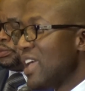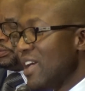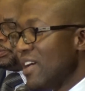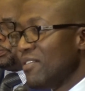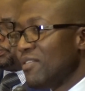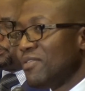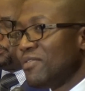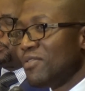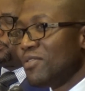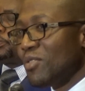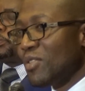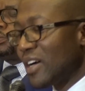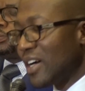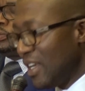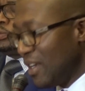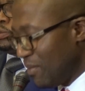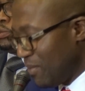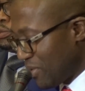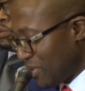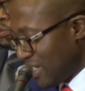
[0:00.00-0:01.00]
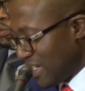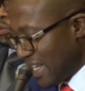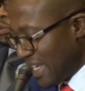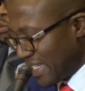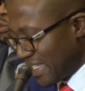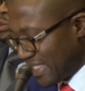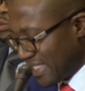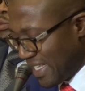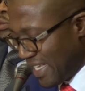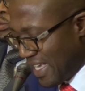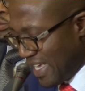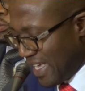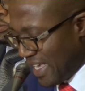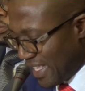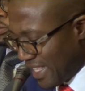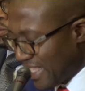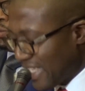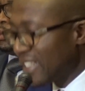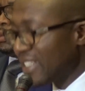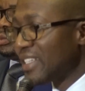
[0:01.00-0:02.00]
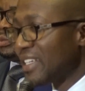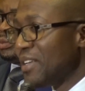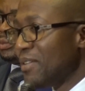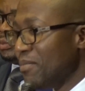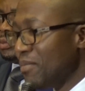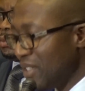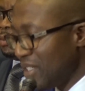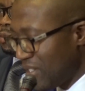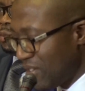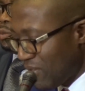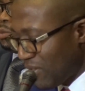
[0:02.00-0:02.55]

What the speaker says: in the pricing of the staple food.